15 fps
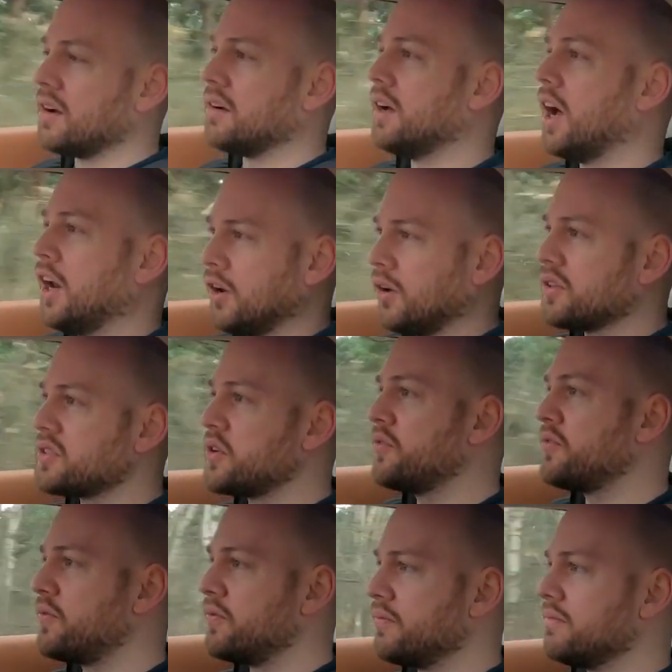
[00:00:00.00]
a lot of
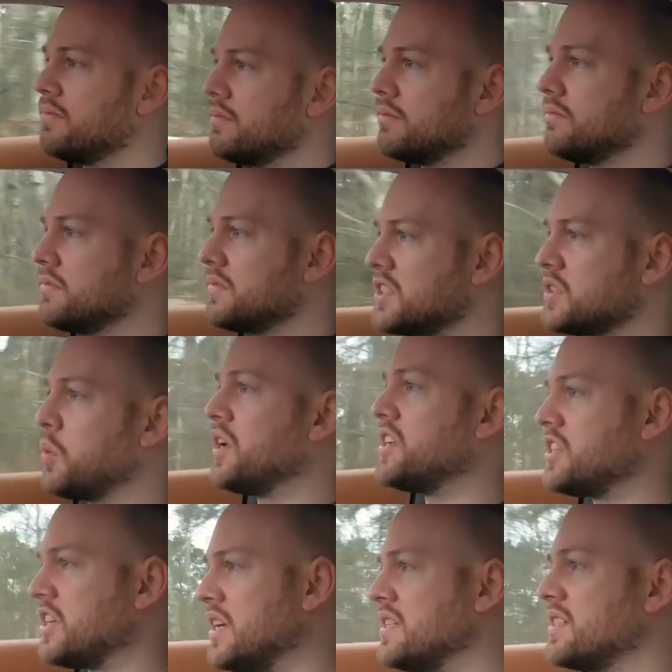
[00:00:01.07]

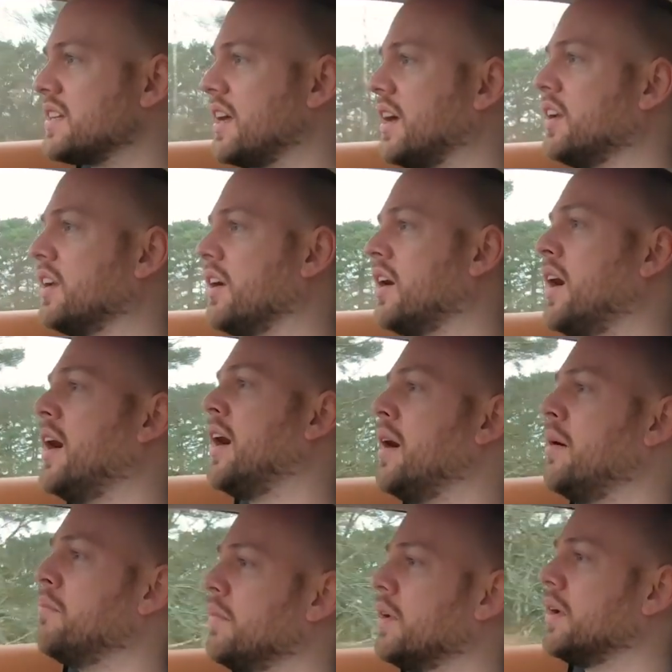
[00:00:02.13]
switches,
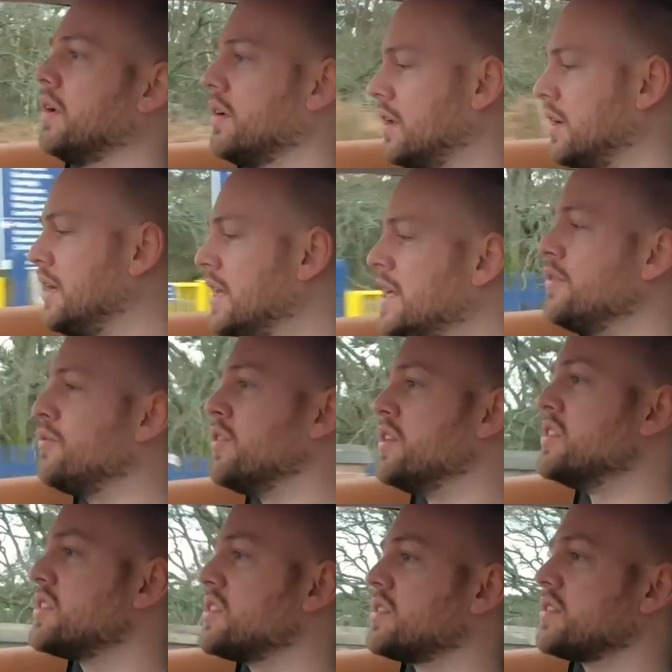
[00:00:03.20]

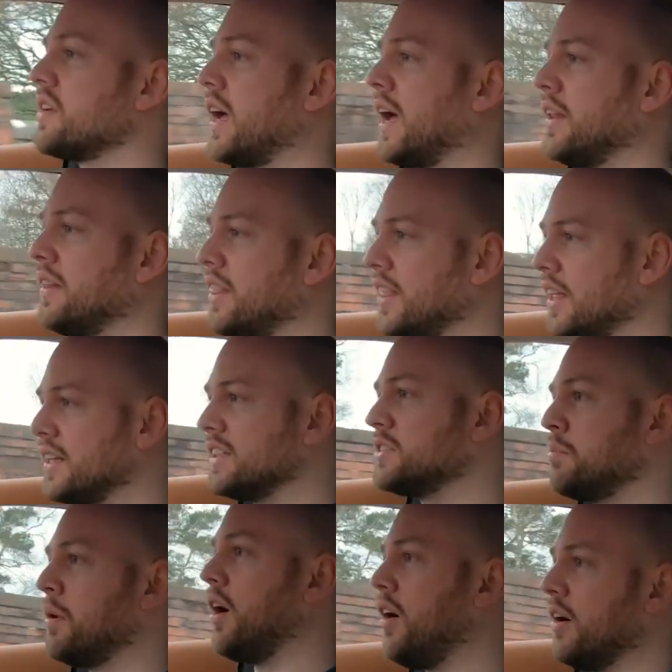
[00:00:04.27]
levers and things
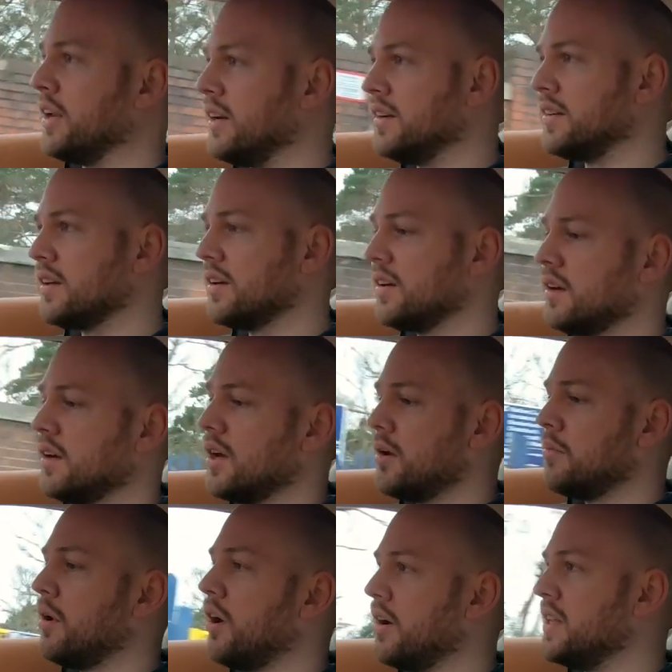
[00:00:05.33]
behind
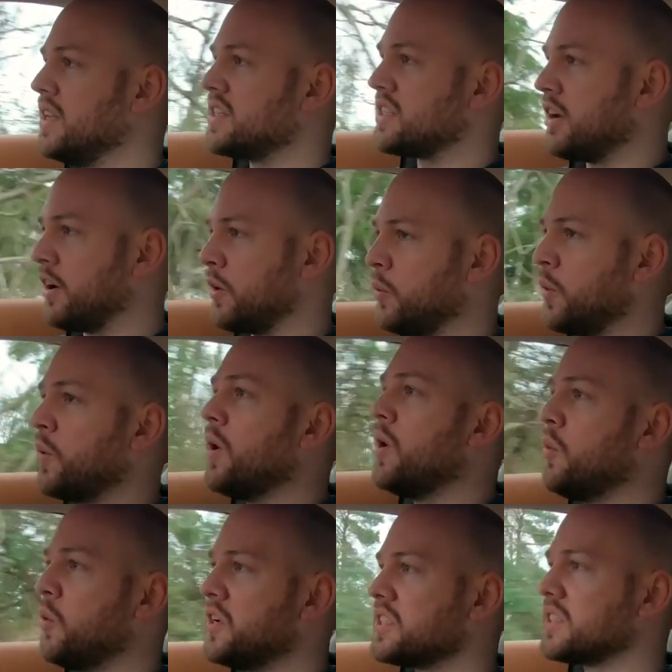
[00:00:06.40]
the steering wheel,
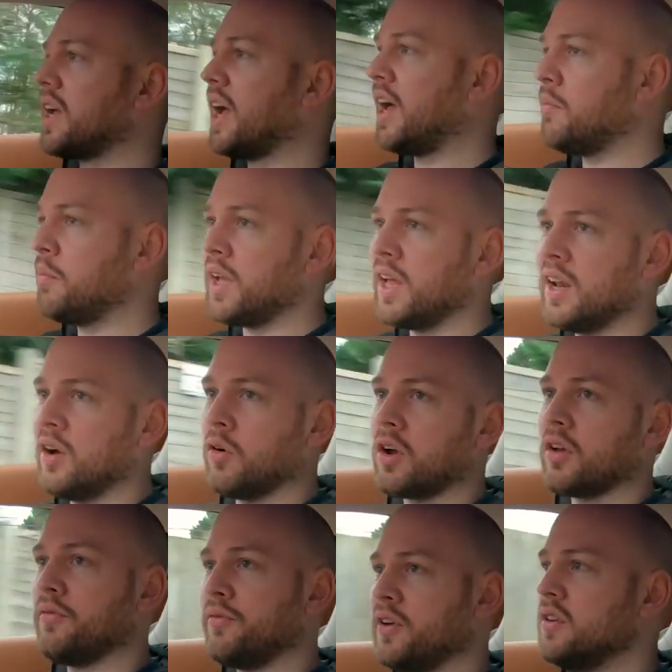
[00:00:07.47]
which can be a little
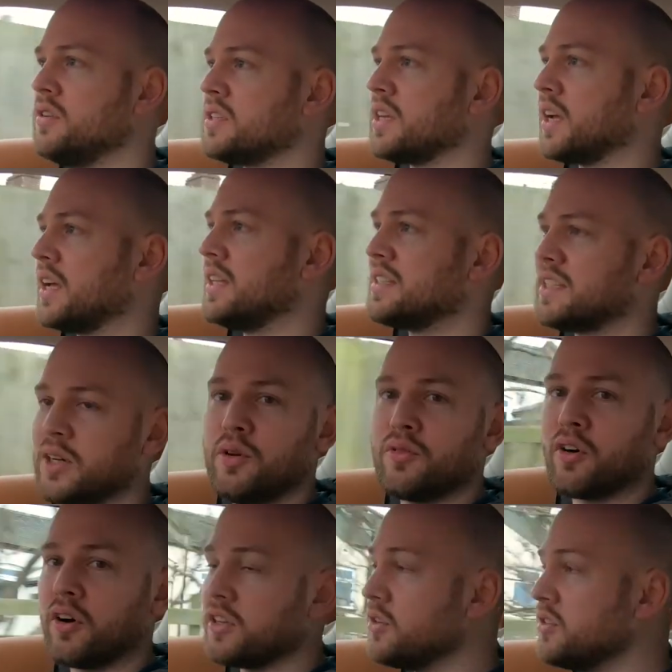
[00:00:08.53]
confusing until you've
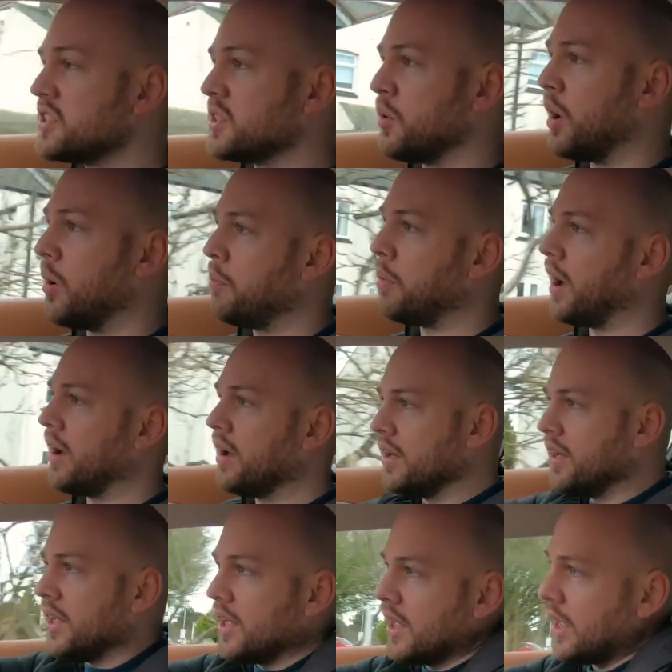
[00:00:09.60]
got used to it, but
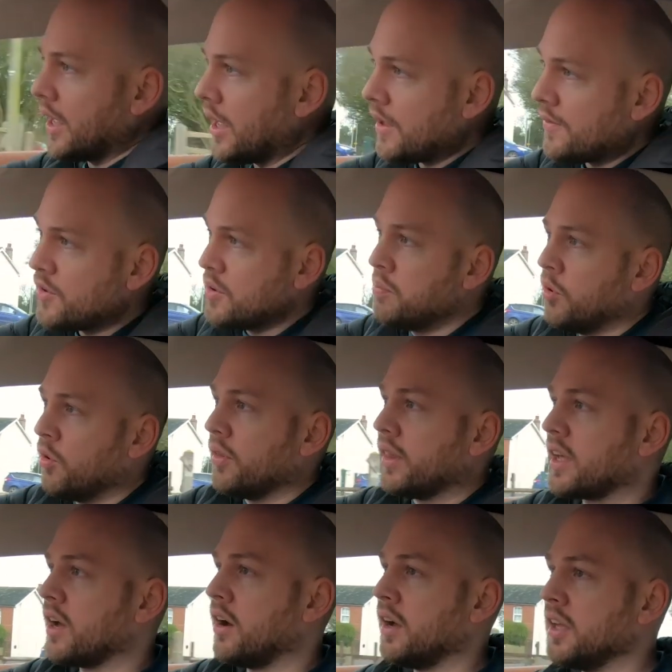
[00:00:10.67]
if you bought the
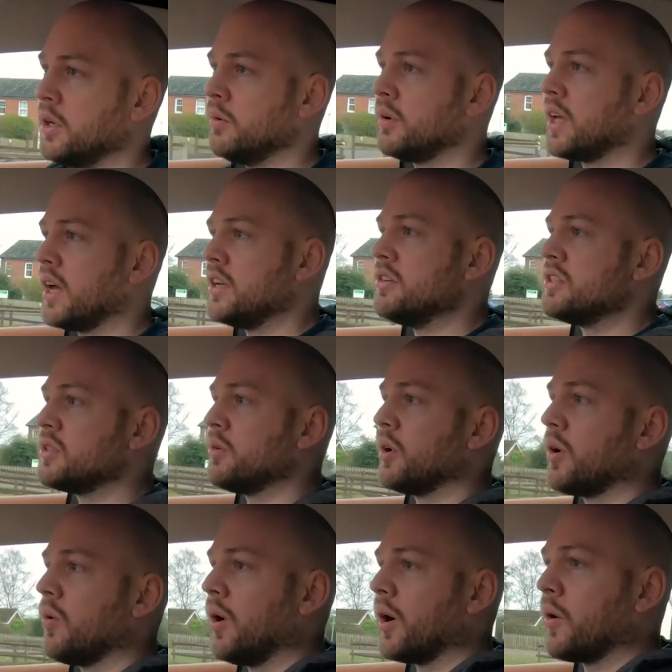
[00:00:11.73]
car you would get used to it
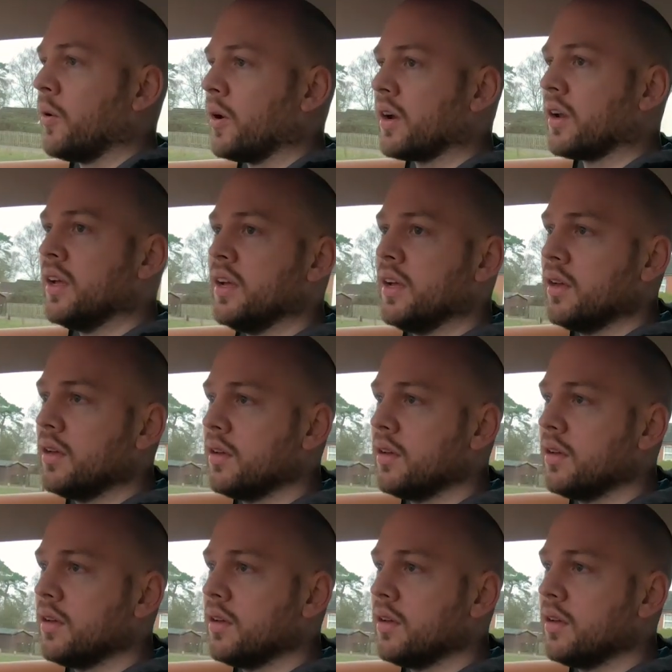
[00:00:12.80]
quite quickly.